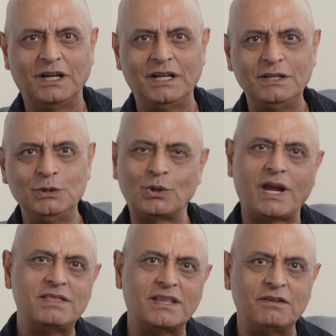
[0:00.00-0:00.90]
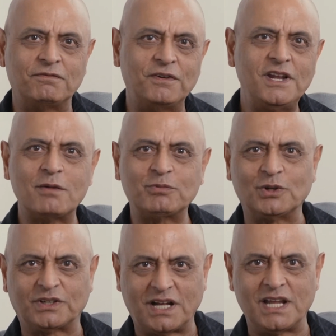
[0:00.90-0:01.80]
and you can then free up
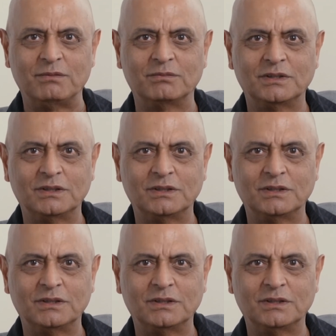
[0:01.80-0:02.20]
your time